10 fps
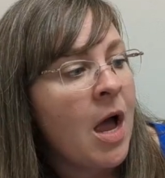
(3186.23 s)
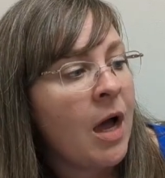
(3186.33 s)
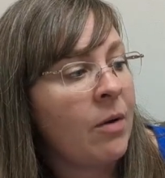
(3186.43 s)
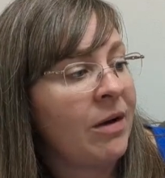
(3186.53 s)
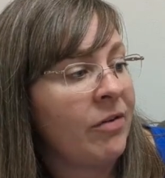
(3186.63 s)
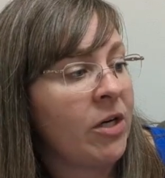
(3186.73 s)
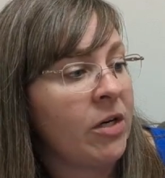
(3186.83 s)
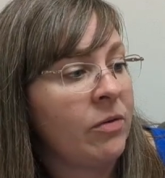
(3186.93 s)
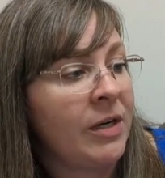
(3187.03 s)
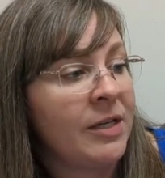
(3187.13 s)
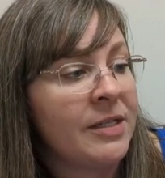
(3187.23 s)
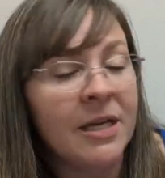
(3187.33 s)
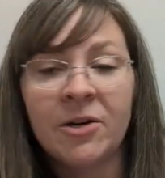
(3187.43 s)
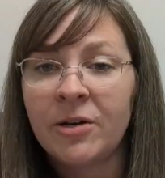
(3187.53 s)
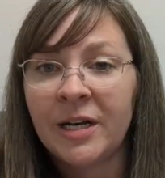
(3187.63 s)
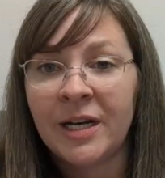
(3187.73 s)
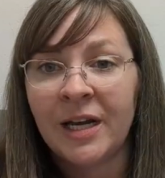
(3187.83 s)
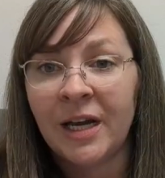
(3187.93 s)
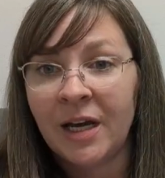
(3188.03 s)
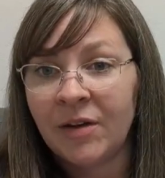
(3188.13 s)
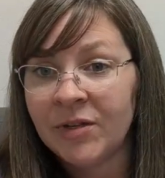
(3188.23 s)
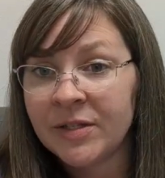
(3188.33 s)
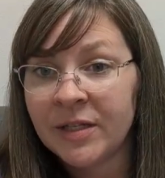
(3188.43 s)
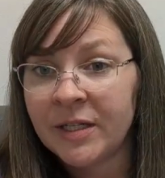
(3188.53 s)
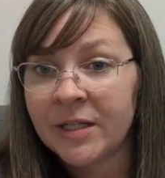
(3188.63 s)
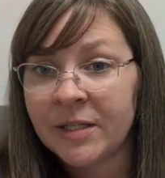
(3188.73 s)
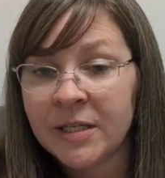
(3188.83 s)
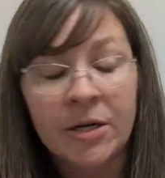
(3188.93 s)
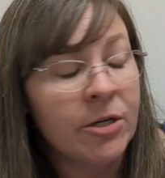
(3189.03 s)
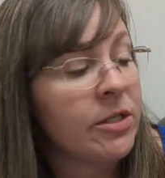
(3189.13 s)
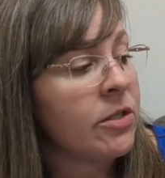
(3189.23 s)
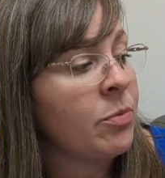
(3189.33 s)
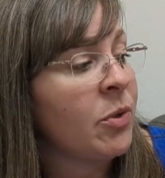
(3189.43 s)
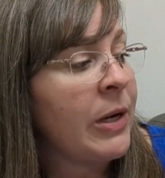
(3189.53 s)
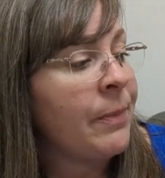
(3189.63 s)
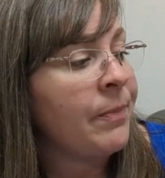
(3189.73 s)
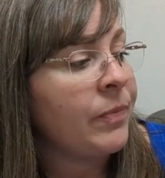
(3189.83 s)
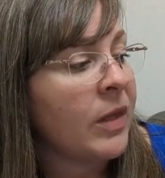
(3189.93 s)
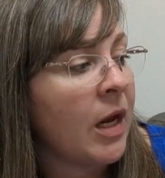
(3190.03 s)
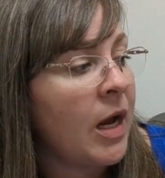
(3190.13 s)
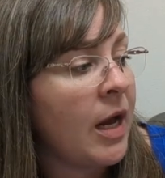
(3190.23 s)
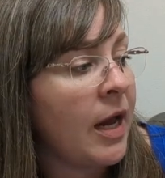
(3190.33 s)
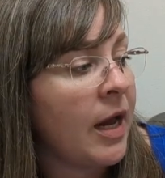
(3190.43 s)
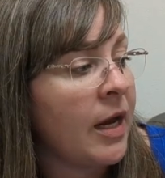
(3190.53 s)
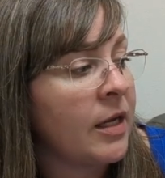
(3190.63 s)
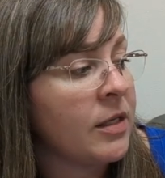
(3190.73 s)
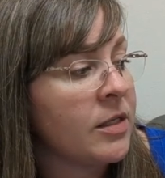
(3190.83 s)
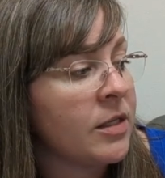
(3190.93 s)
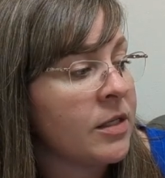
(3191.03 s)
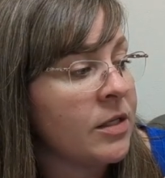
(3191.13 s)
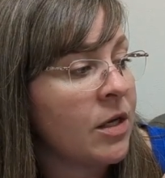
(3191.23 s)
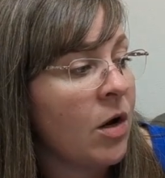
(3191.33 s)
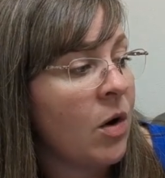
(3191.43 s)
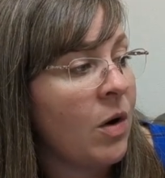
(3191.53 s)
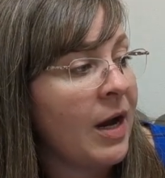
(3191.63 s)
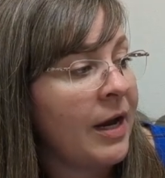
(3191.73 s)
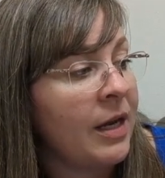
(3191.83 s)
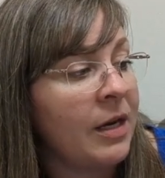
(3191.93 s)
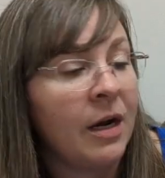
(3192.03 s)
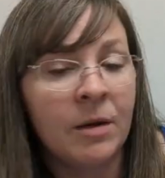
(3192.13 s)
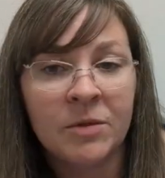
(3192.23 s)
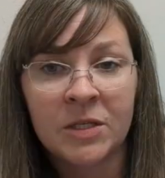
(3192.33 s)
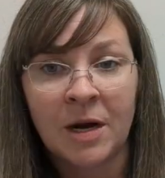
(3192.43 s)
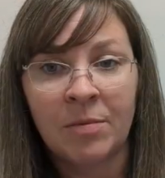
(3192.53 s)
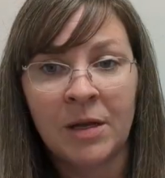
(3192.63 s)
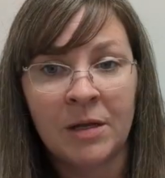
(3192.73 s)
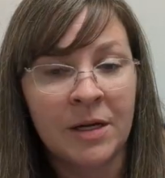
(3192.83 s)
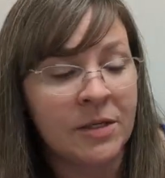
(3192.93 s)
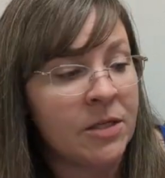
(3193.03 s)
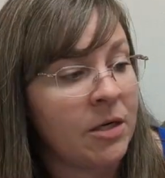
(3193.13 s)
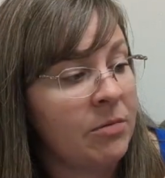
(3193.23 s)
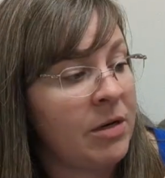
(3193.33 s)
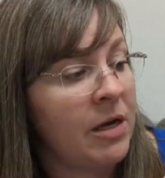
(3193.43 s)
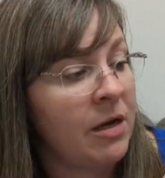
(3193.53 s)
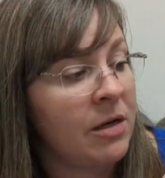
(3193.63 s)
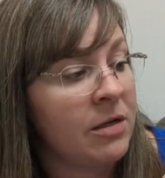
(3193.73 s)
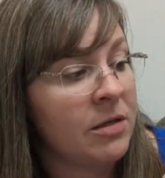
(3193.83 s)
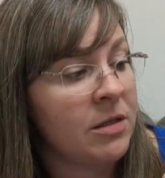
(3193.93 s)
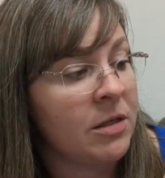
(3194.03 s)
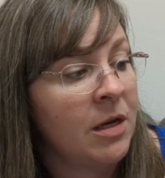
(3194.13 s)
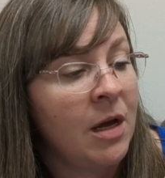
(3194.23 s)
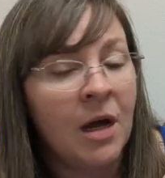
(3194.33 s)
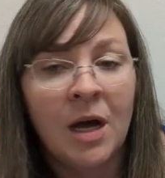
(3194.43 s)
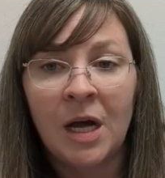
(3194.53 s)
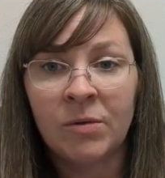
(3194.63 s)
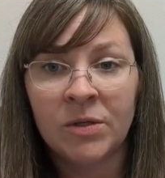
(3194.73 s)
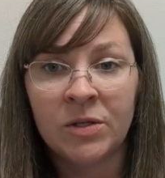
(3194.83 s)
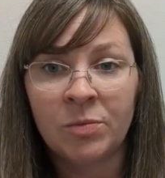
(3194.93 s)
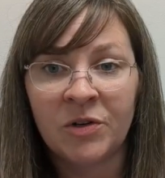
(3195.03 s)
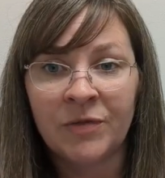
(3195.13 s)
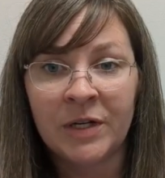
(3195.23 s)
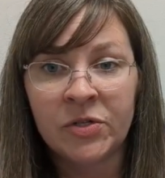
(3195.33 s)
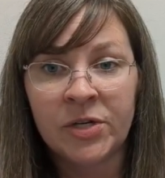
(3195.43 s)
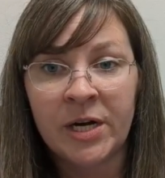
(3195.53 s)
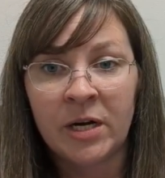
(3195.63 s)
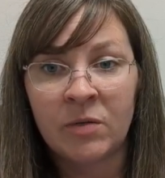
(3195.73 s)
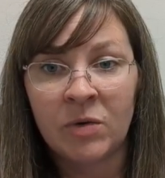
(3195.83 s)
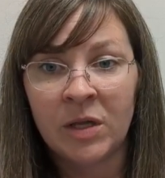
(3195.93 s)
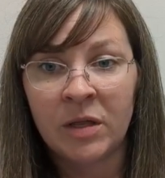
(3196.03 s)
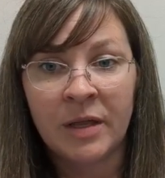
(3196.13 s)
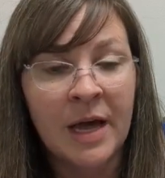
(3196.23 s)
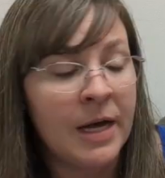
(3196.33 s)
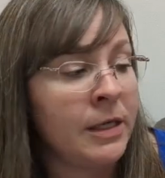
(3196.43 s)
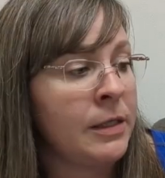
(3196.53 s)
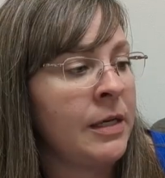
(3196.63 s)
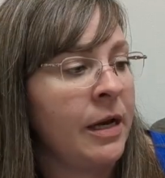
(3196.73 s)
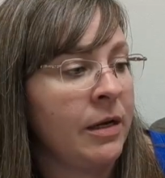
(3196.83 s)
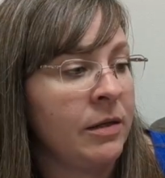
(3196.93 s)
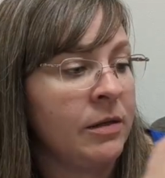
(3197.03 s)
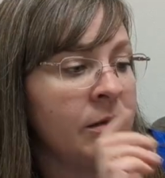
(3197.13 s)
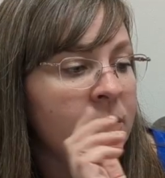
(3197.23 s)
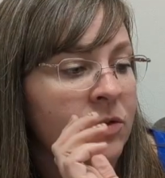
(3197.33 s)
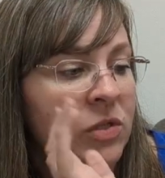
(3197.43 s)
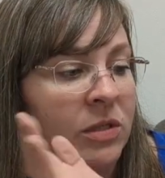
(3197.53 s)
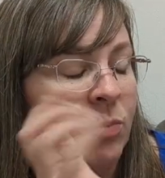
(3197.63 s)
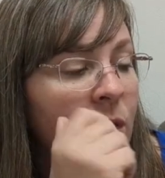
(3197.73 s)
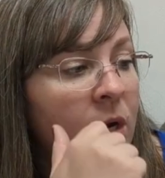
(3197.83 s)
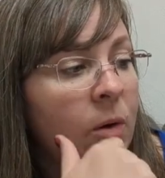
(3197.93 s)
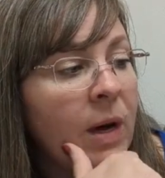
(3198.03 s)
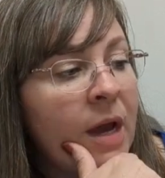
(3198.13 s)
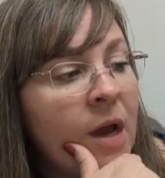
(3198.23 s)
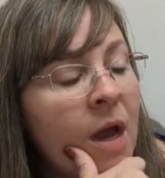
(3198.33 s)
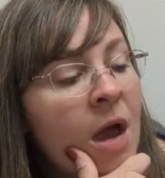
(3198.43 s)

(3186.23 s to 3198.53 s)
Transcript: However, when I centered it, I obviously didn't center it super well. And so I ended up stopping last year because I was super frustrated with that and just put it away.